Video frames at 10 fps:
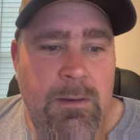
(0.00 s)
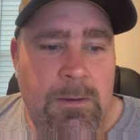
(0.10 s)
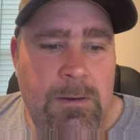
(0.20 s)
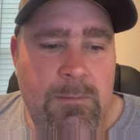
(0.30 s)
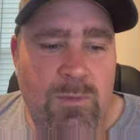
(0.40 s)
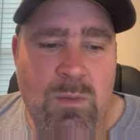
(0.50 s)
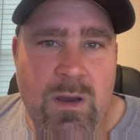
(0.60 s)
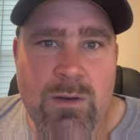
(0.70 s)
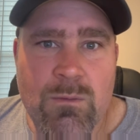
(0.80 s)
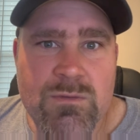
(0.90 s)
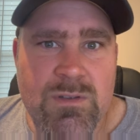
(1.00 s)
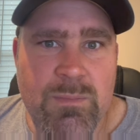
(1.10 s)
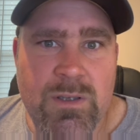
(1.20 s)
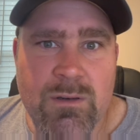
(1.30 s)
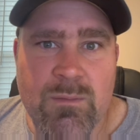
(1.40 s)
Nobody wants to
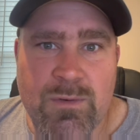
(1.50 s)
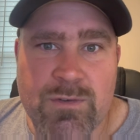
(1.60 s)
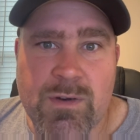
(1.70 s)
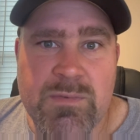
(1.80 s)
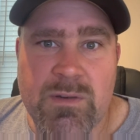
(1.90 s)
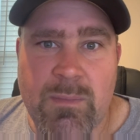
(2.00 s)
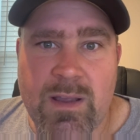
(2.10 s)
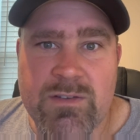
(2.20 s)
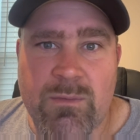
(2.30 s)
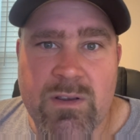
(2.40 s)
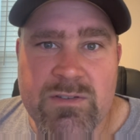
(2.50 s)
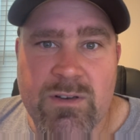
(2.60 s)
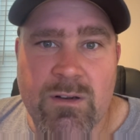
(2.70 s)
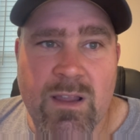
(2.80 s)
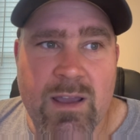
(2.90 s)
be on prescription meds the rest
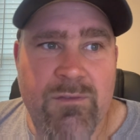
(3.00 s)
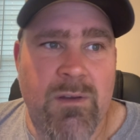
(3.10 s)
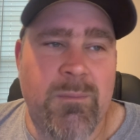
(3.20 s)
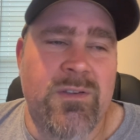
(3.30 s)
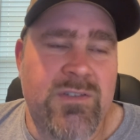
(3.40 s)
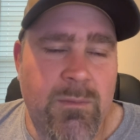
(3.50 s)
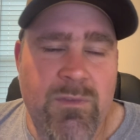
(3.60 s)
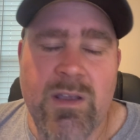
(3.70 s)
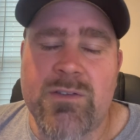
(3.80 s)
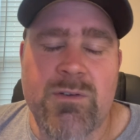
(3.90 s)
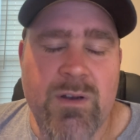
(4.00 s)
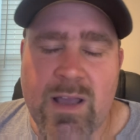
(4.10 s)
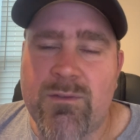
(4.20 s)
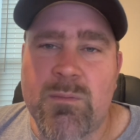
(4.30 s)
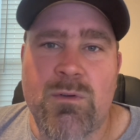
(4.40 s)
of their life. I mean, some things are
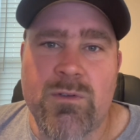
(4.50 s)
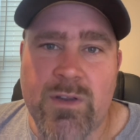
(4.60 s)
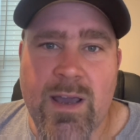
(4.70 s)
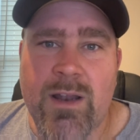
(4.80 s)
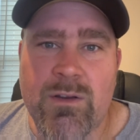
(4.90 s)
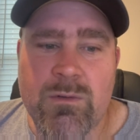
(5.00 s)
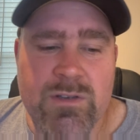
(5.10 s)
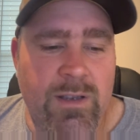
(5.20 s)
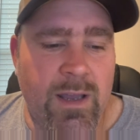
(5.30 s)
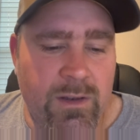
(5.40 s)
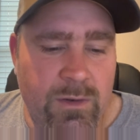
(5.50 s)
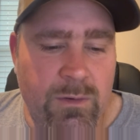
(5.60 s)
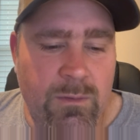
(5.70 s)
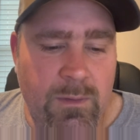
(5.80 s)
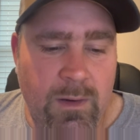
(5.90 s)
inevitable and you got to do what you got to
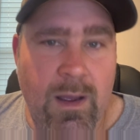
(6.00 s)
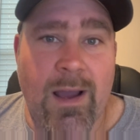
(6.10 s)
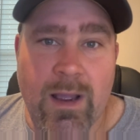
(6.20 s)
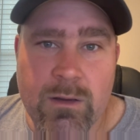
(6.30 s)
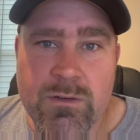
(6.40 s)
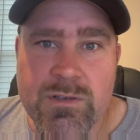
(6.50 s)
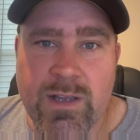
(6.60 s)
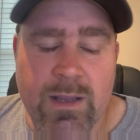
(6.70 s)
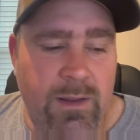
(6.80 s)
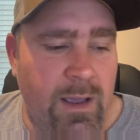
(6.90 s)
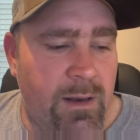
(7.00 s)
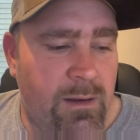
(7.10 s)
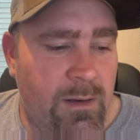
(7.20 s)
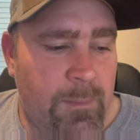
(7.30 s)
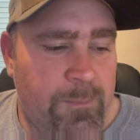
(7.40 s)
do. I understand
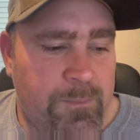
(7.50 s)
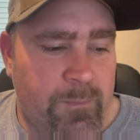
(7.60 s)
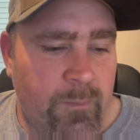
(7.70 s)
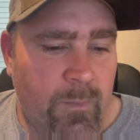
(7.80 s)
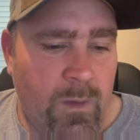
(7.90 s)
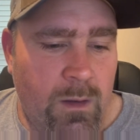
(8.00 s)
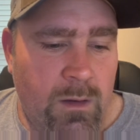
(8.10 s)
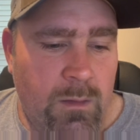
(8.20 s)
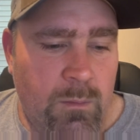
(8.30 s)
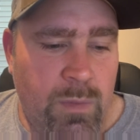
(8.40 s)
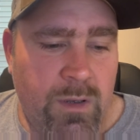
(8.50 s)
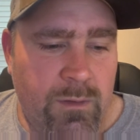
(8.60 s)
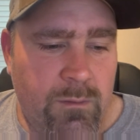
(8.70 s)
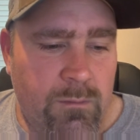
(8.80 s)
that. But